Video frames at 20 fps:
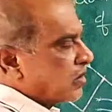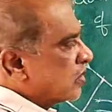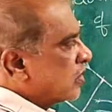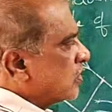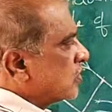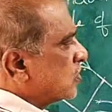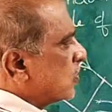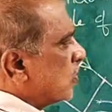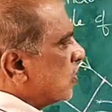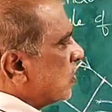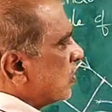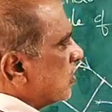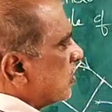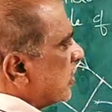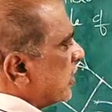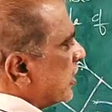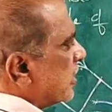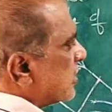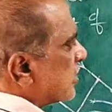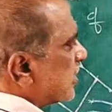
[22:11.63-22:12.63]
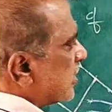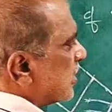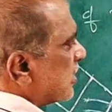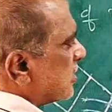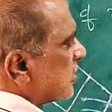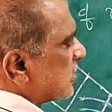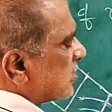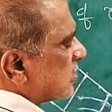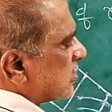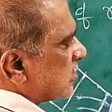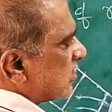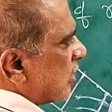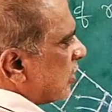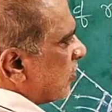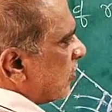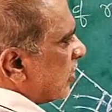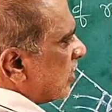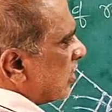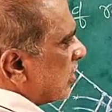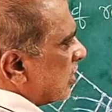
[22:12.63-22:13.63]
So the distance
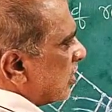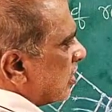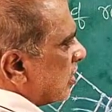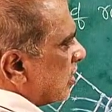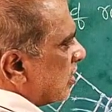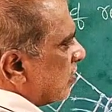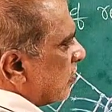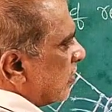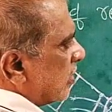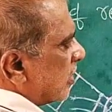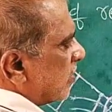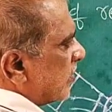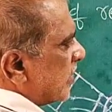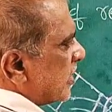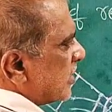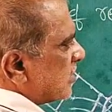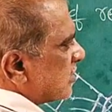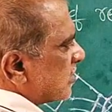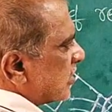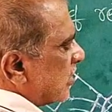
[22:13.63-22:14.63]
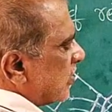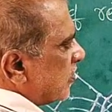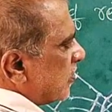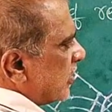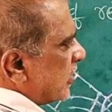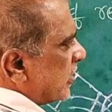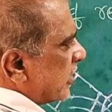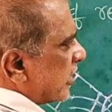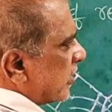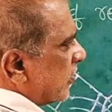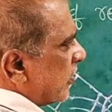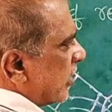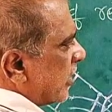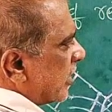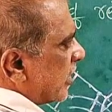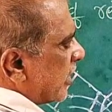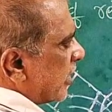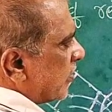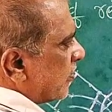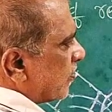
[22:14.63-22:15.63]
travel will remain same in the given
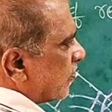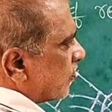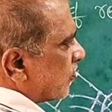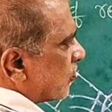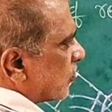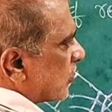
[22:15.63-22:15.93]
time.